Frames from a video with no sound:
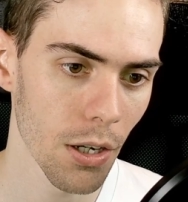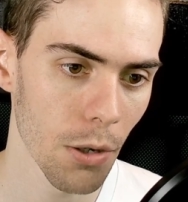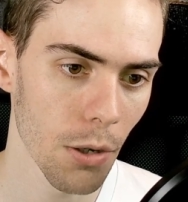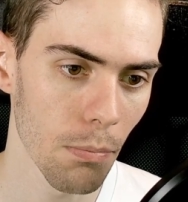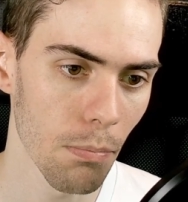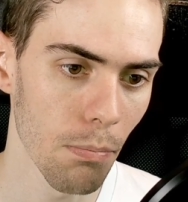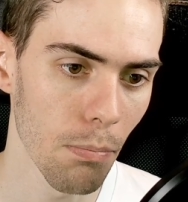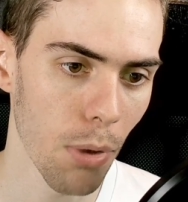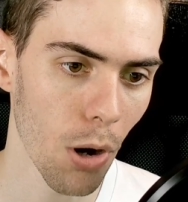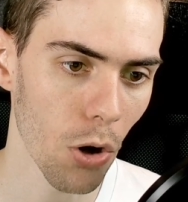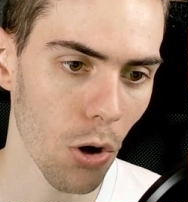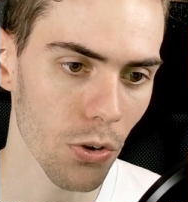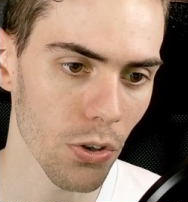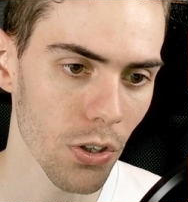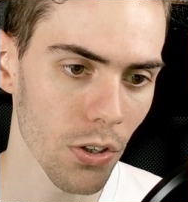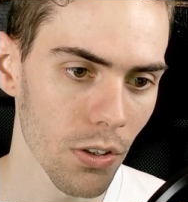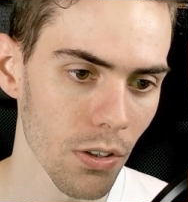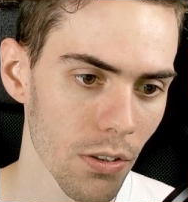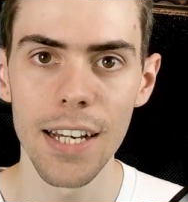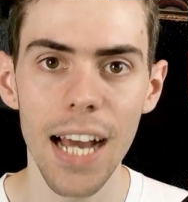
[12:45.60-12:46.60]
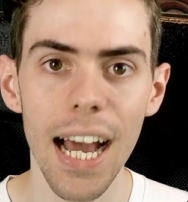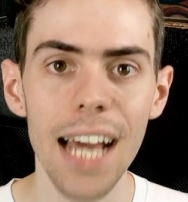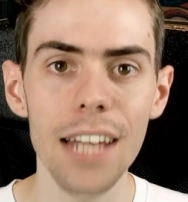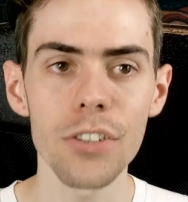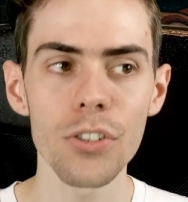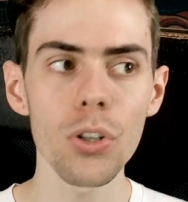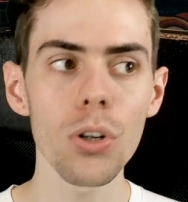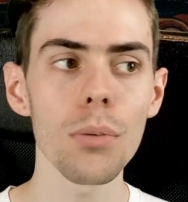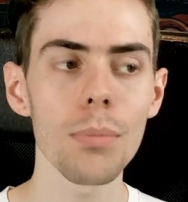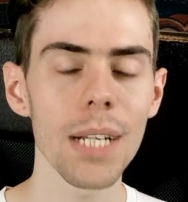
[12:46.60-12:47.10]
Bon.
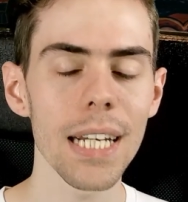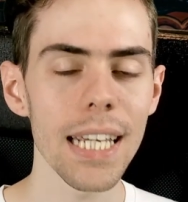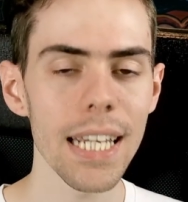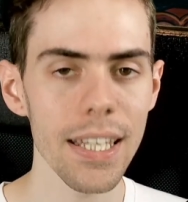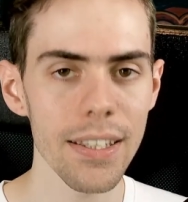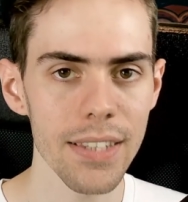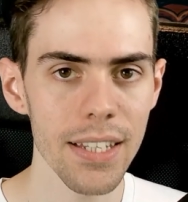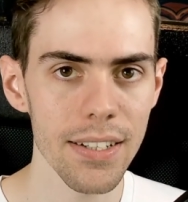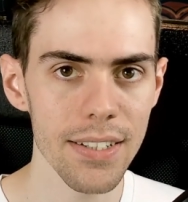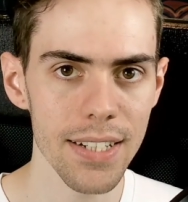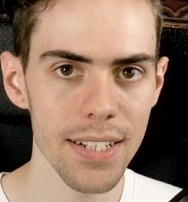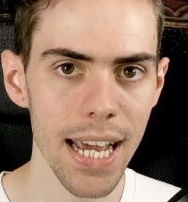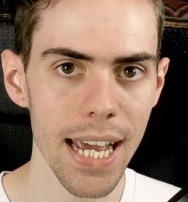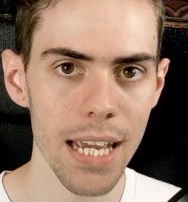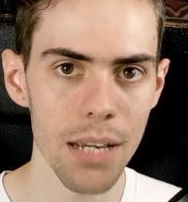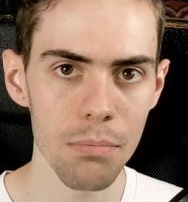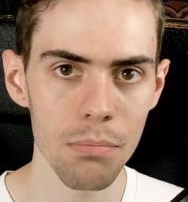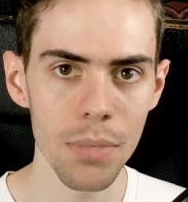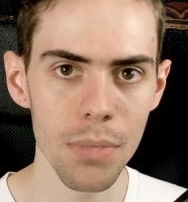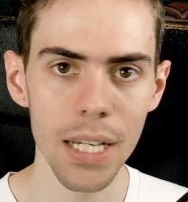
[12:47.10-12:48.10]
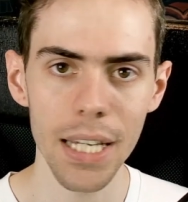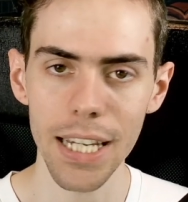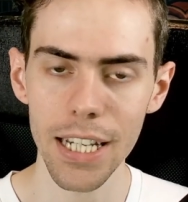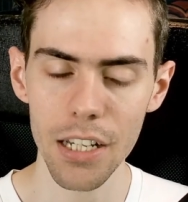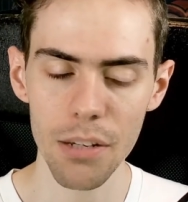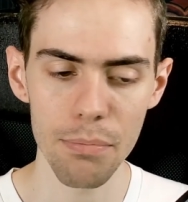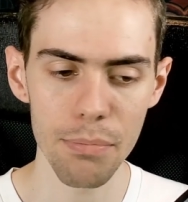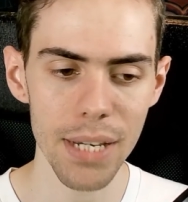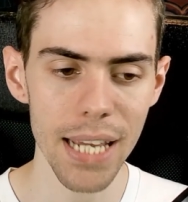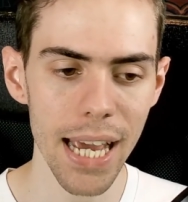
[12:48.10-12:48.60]
And normally in this game, it
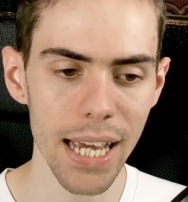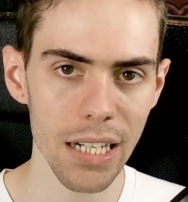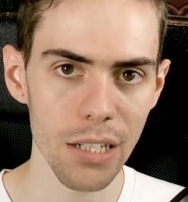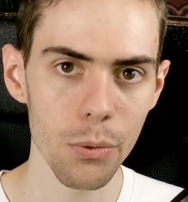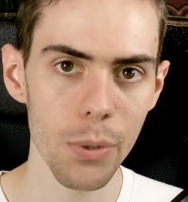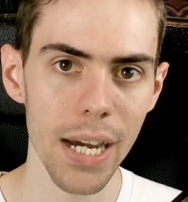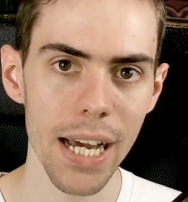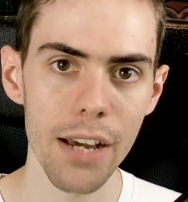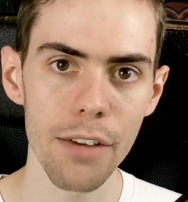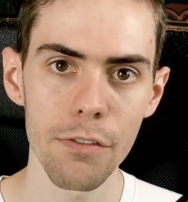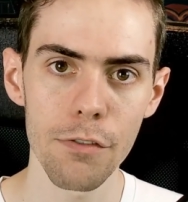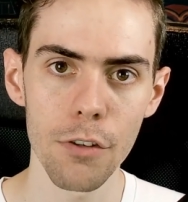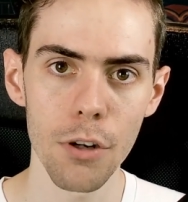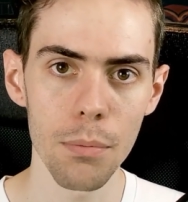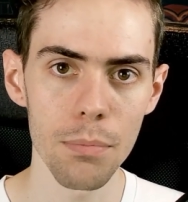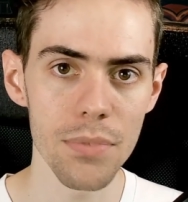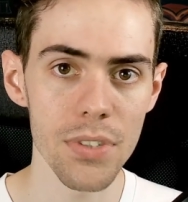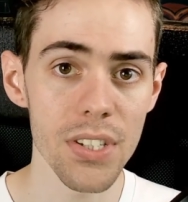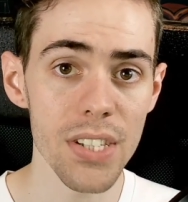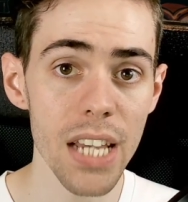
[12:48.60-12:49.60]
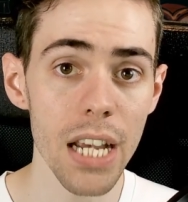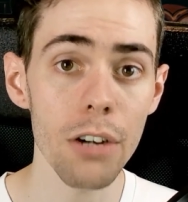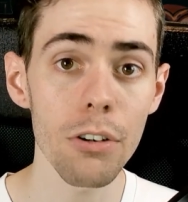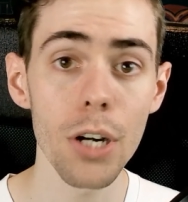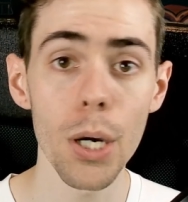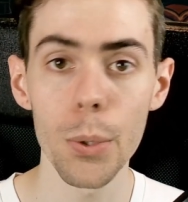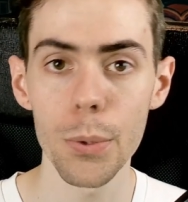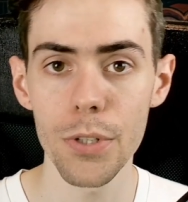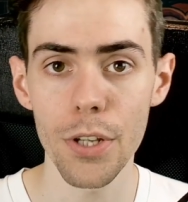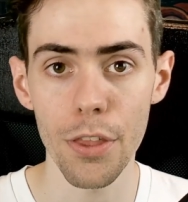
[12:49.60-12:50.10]
can be anywhere from
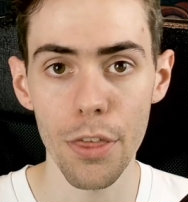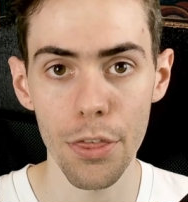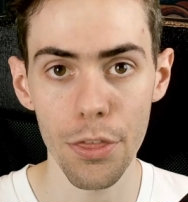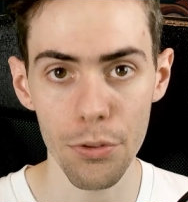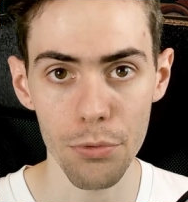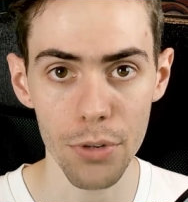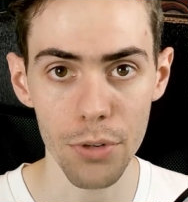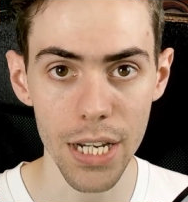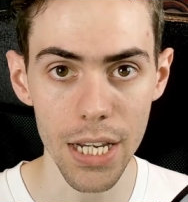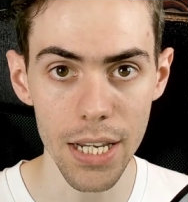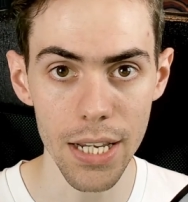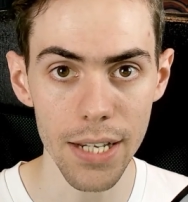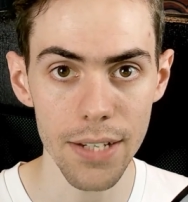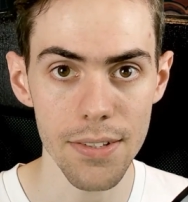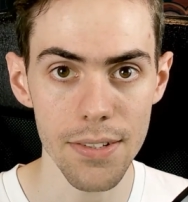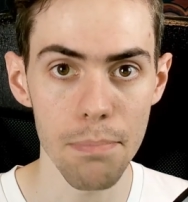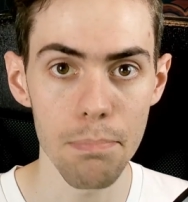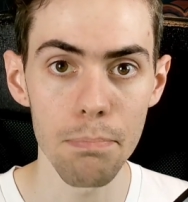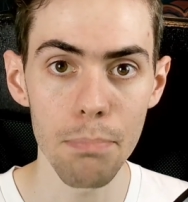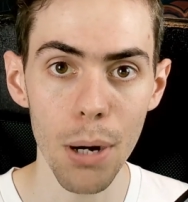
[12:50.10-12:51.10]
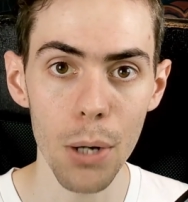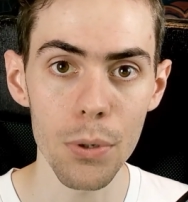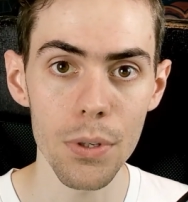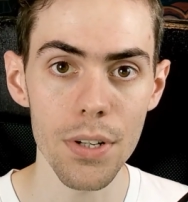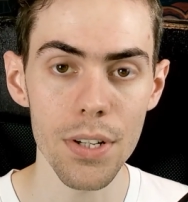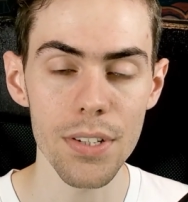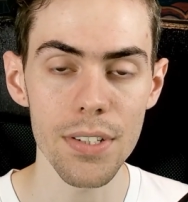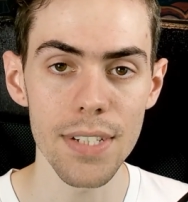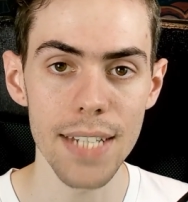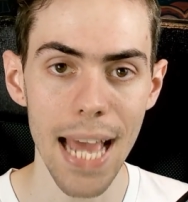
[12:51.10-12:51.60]
0 to 3 as a
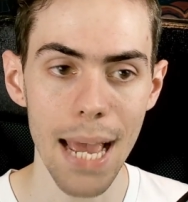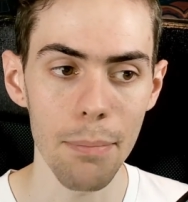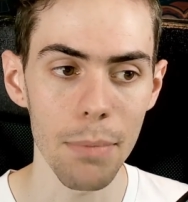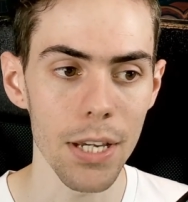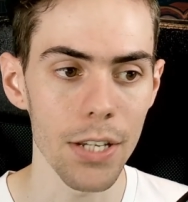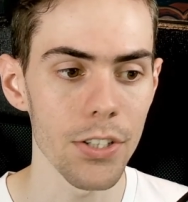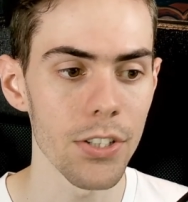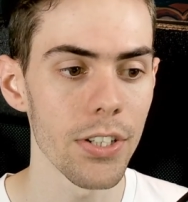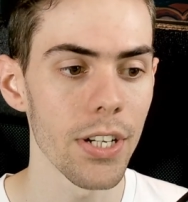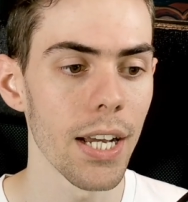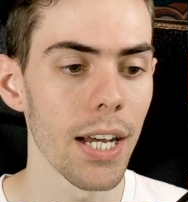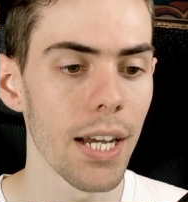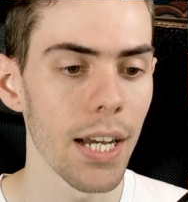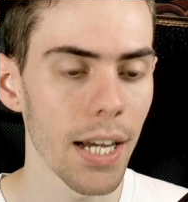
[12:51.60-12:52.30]
bonus damage.